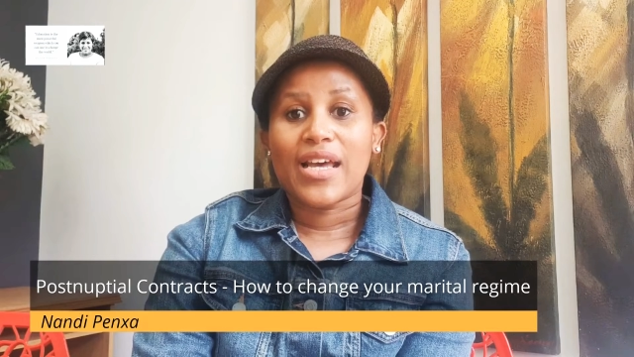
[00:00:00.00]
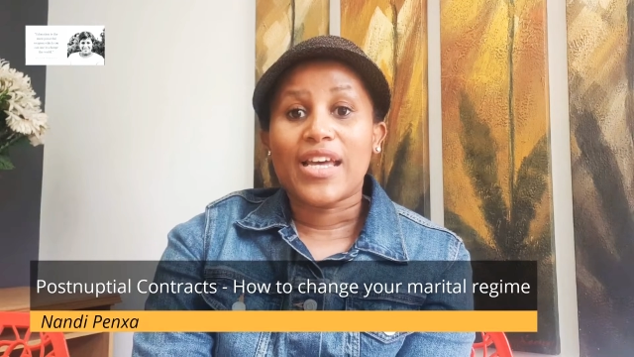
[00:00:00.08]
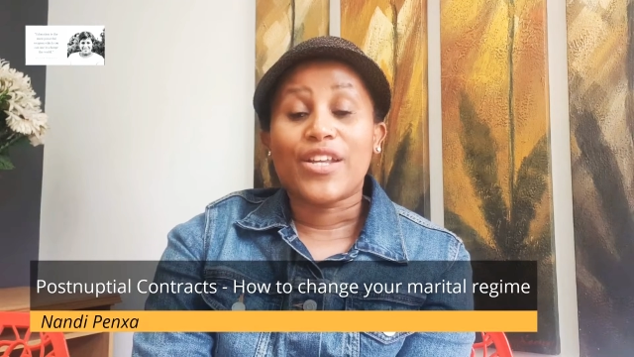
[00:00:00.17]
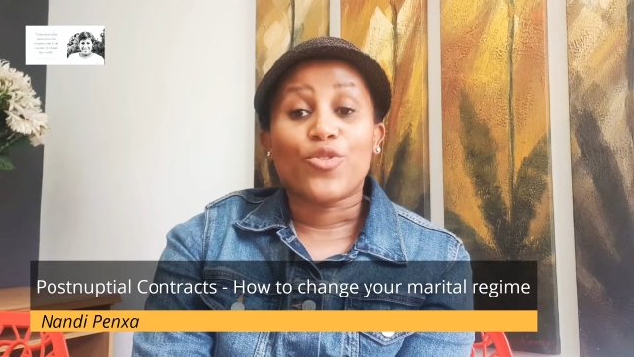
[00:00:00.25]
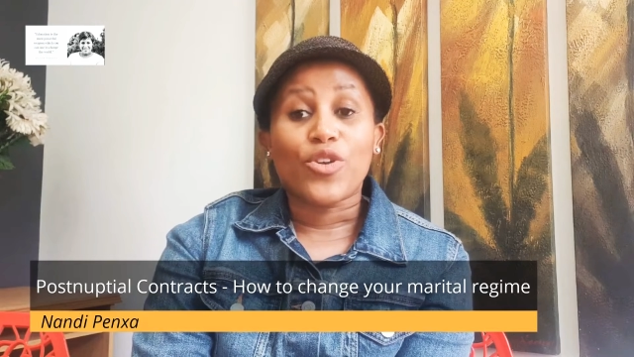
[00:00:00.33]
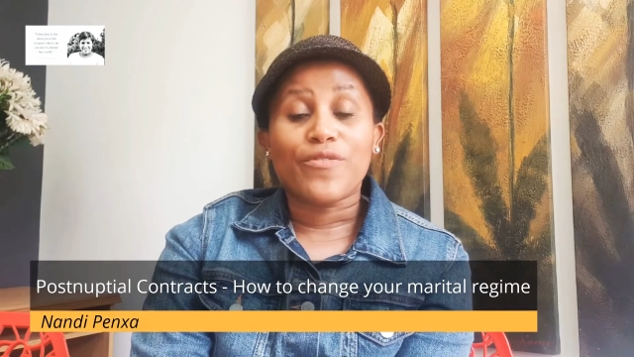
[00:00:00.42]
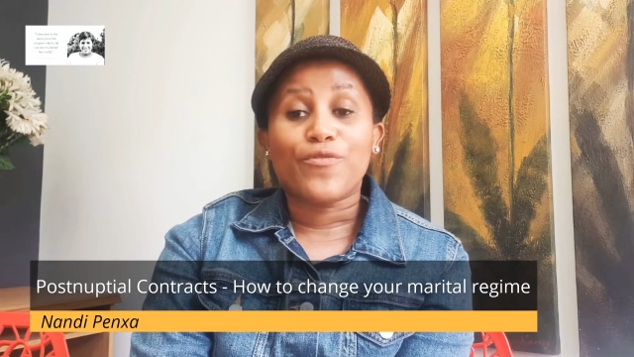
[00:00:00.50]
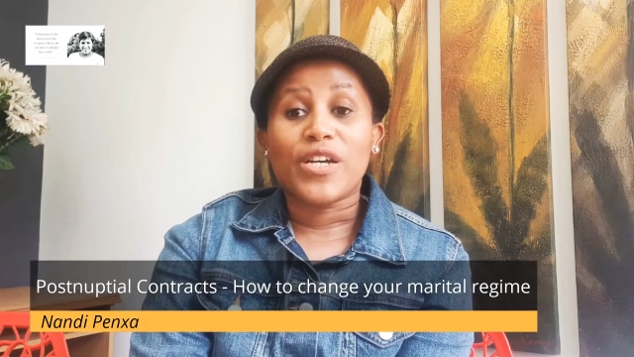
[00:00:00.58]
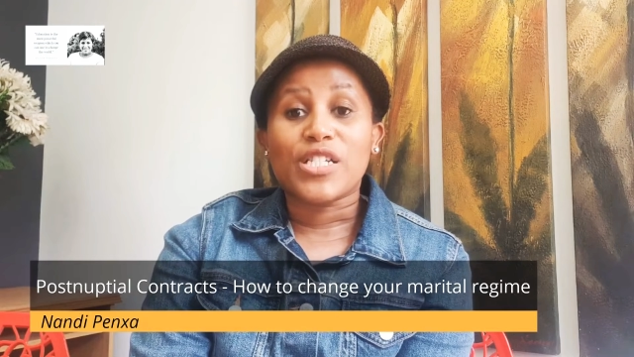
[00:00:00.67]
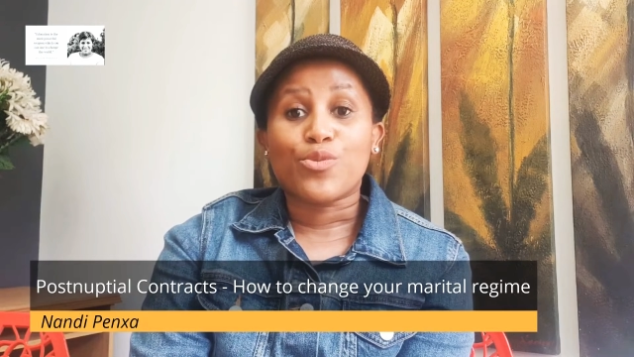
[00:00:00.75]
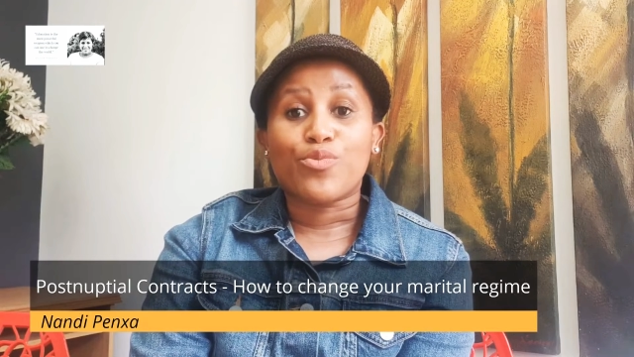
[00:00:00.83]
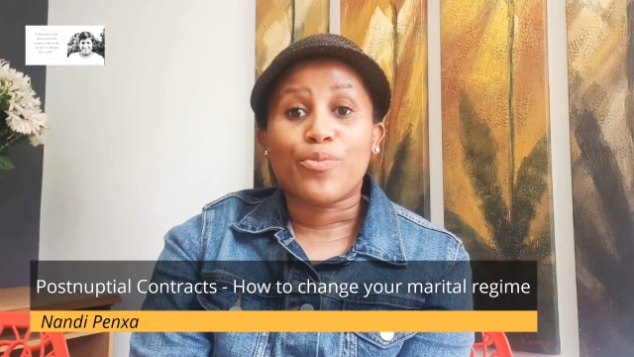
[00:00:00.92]
In order for
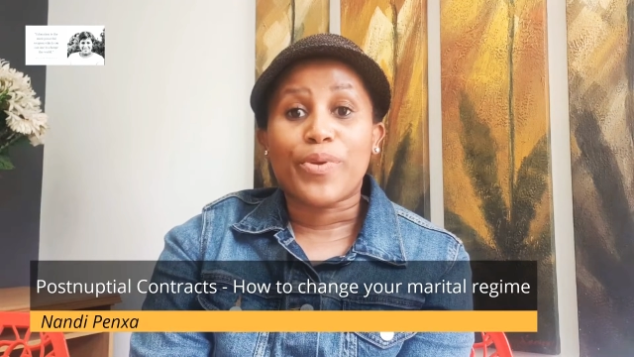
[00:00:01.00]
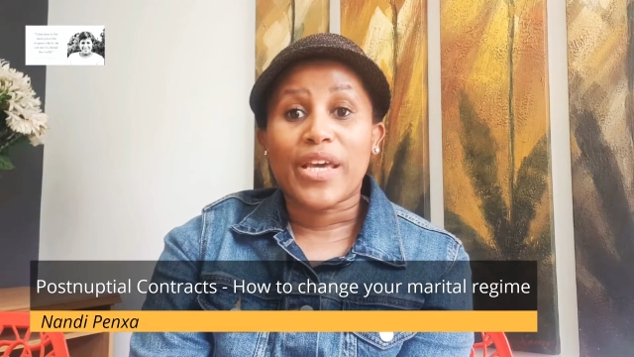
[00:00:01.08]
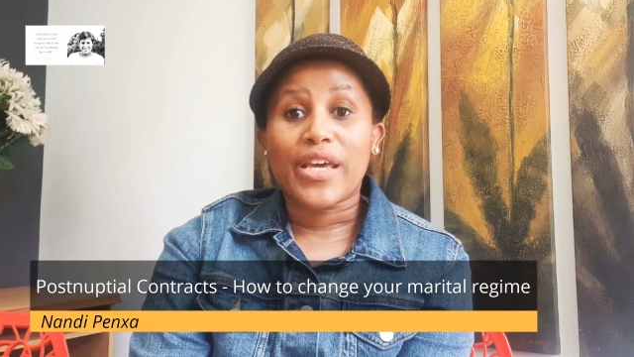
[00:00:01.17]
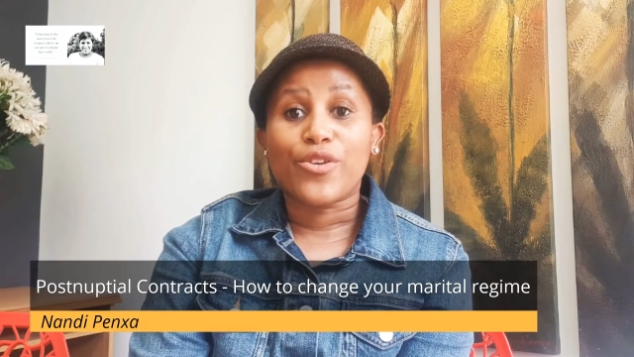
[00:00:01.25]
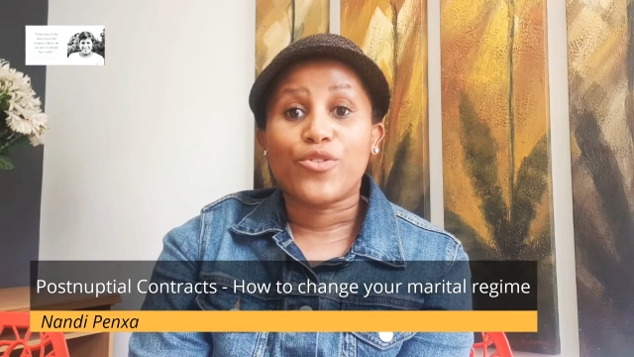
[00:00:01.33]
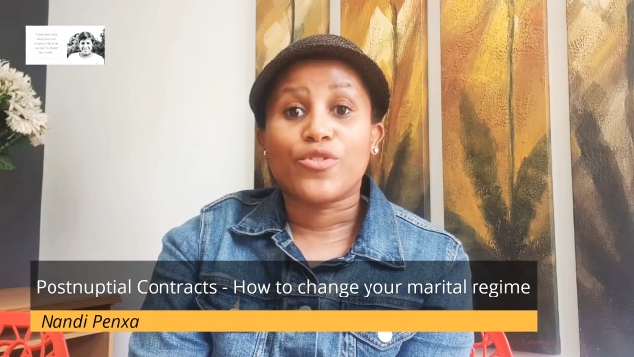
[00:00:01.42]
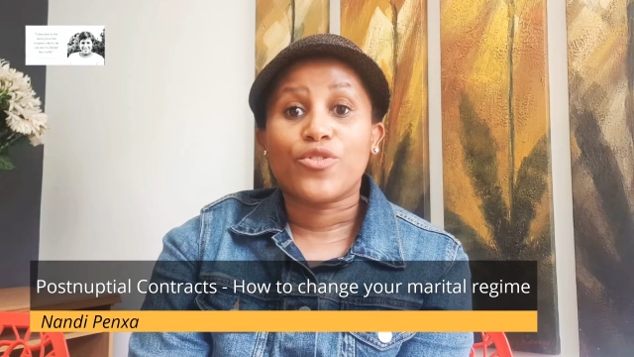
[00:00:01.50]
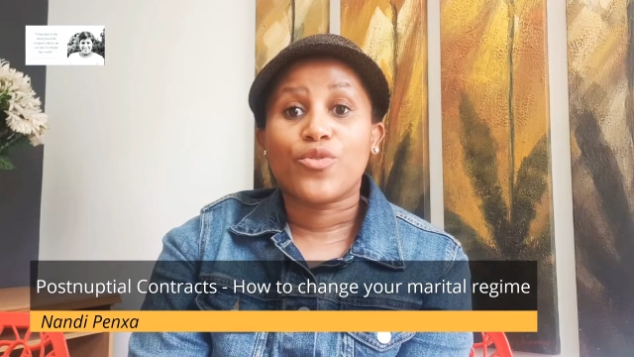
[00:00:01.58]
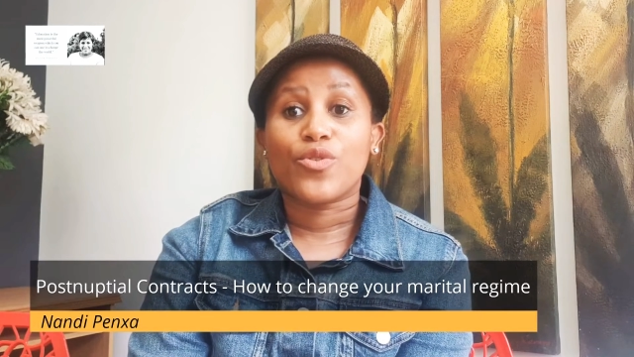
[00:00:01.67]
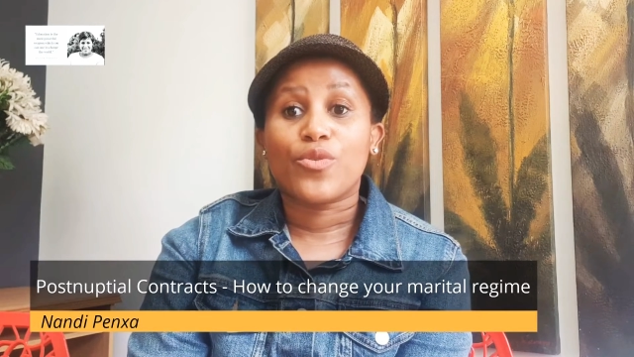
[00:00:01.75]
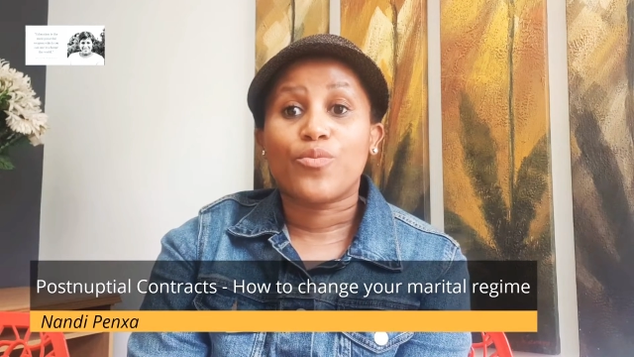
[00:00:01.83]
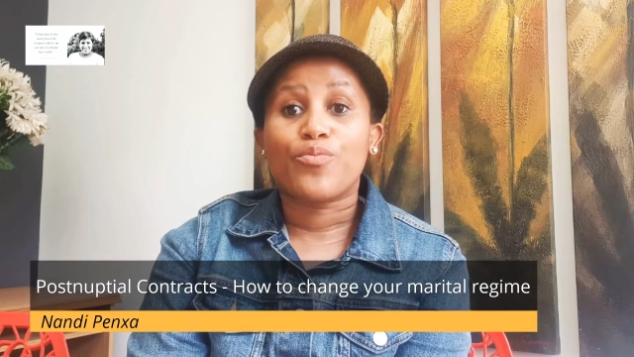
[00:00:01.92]
us to
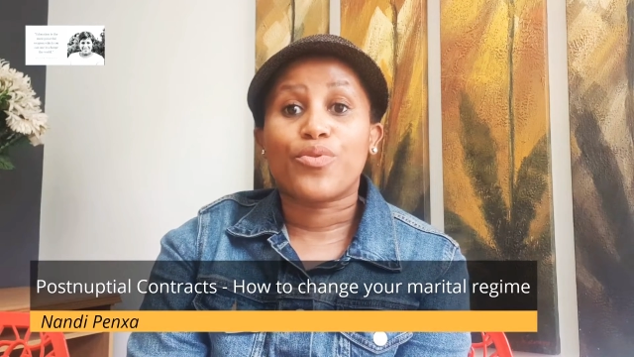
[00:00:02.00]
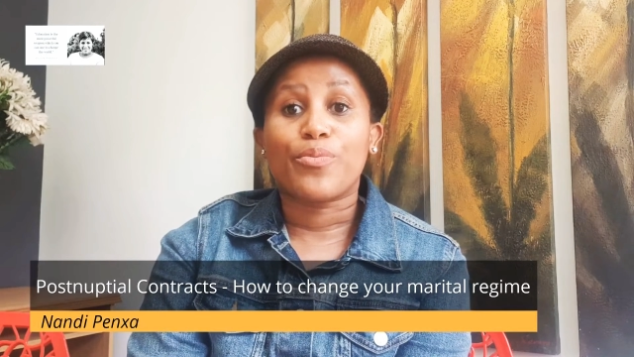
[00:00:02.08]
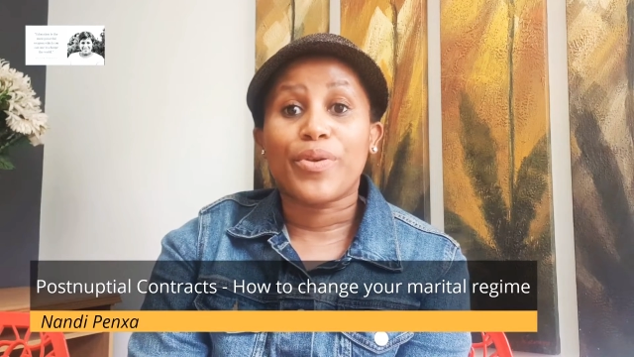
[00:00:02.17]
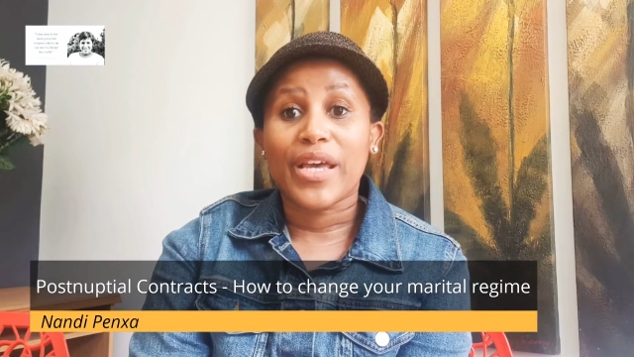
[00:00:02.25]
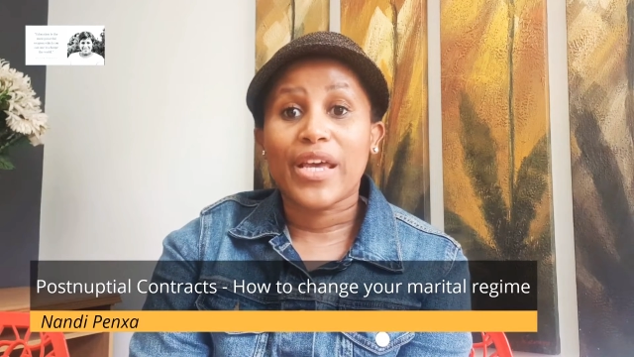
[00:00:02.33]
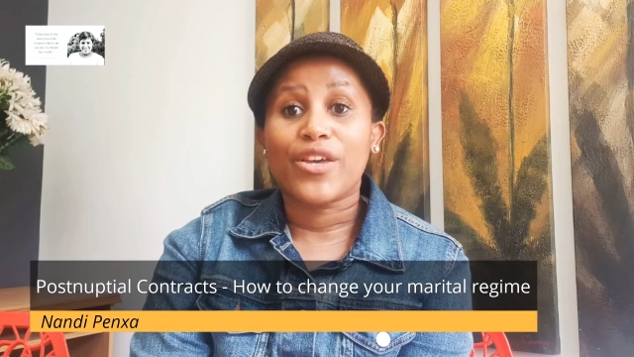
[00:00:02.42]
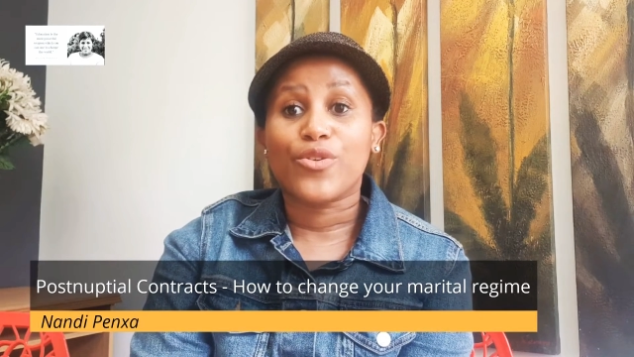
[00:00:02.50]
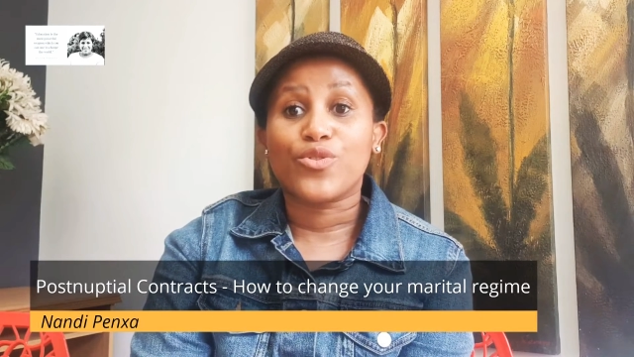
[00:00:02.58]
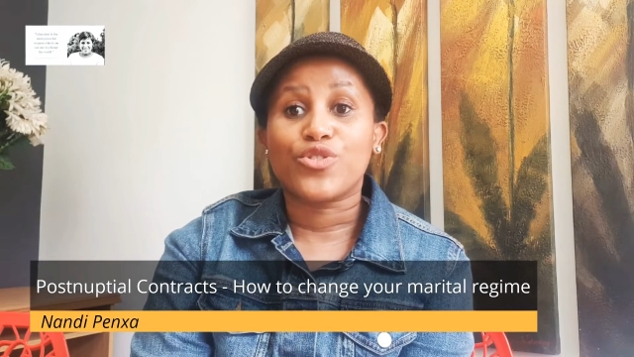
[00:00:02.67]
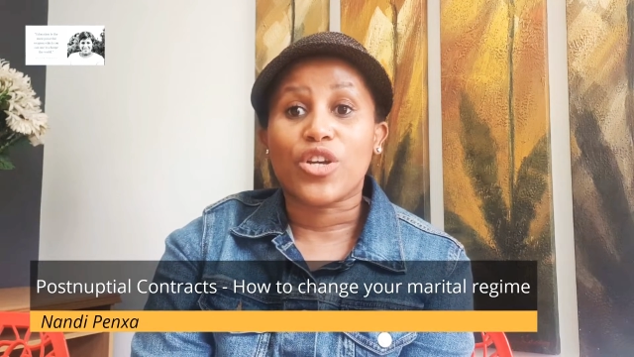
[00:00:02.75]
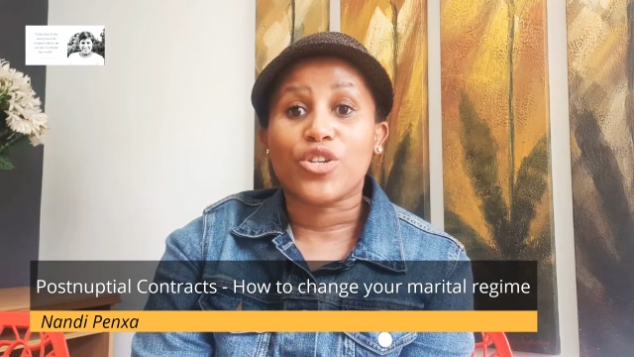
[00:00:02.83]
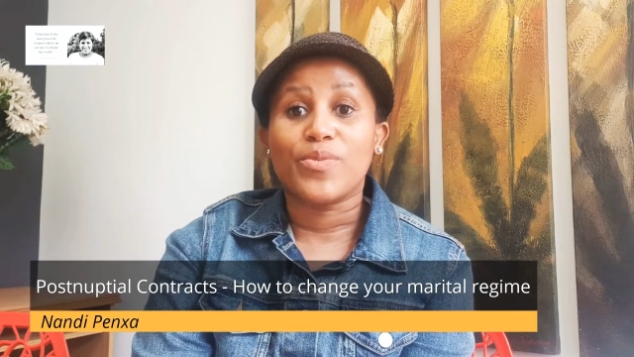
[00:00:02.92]
prepare your
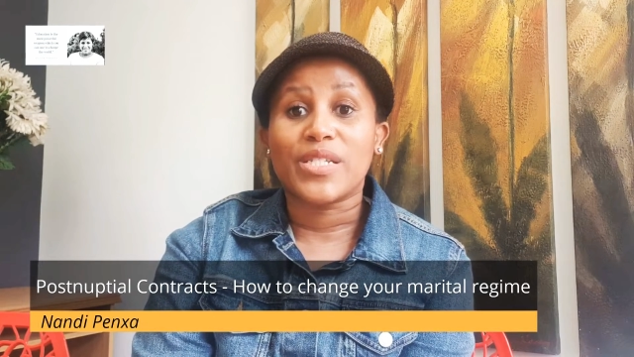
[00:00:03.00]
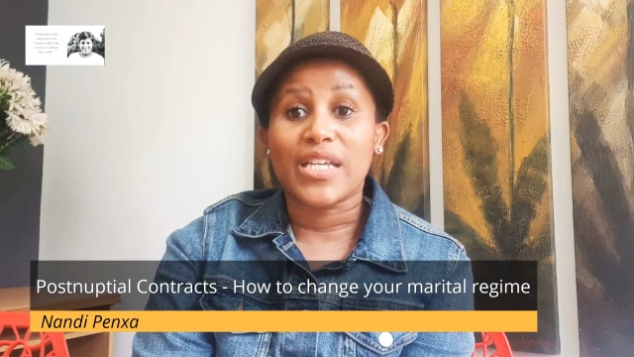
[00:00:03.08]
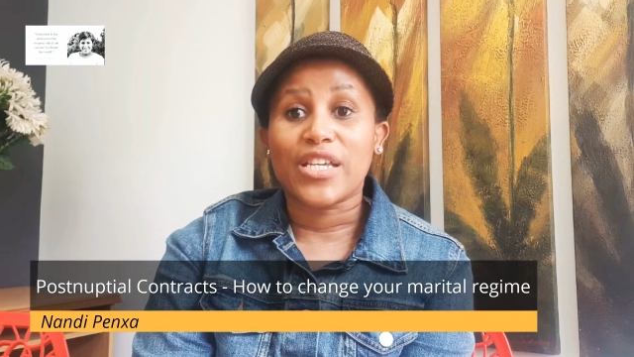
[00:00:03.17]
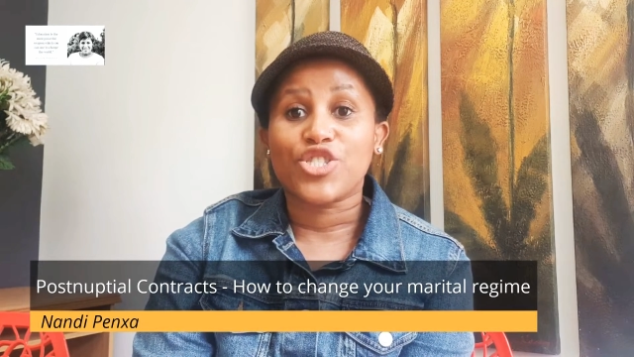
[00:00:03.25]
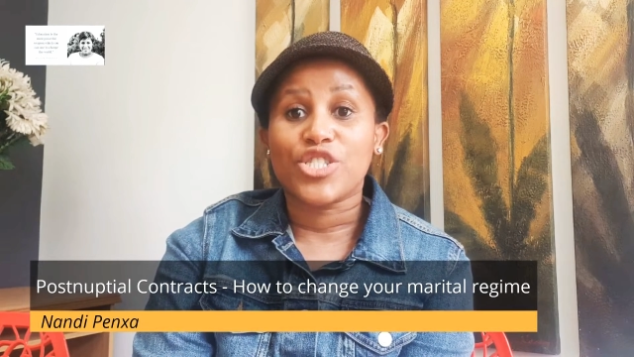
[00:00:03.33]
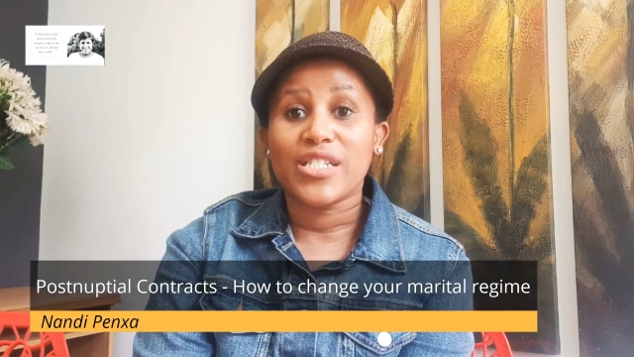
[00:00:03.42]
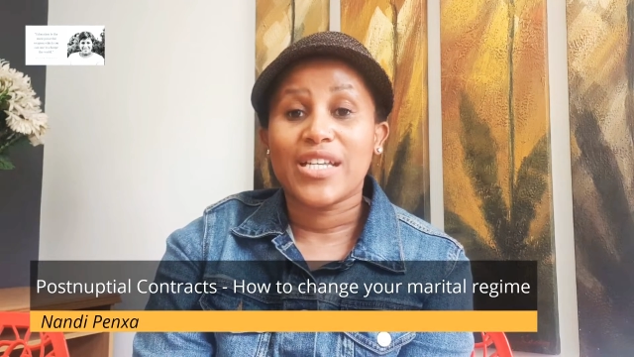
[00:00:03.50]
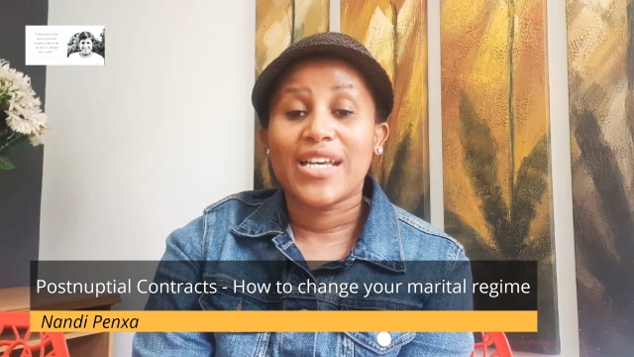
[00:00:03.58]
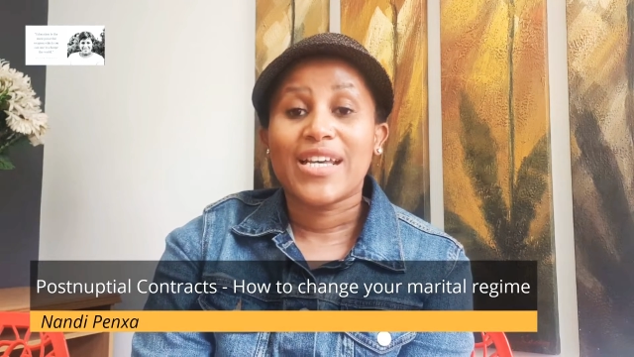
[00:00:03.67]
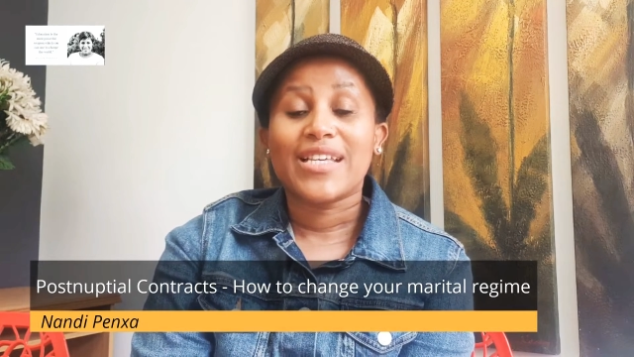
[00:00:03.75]
documentation,